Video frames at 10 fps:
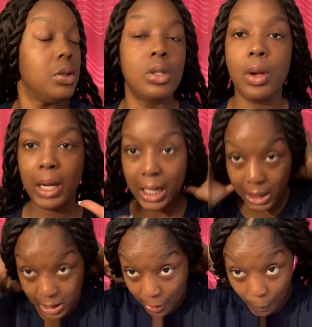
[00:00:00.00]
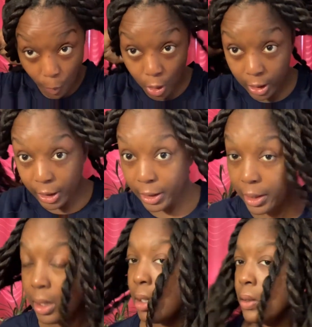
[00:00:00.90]
So I got some water
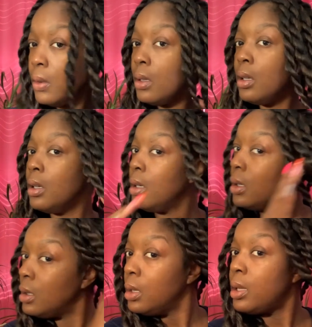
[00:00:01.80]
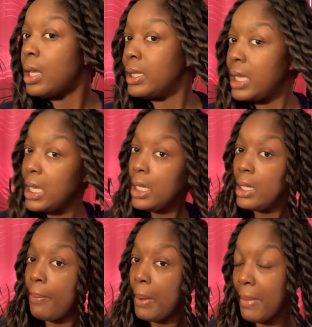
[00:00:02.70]
that's heating
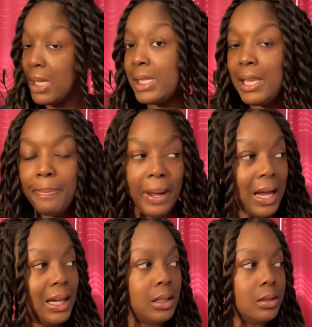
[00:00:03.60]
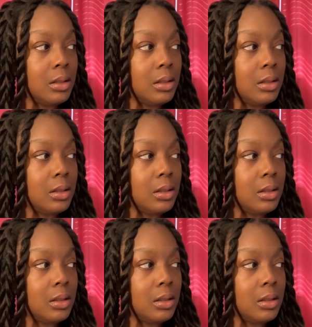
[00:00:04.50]
up in my teapot,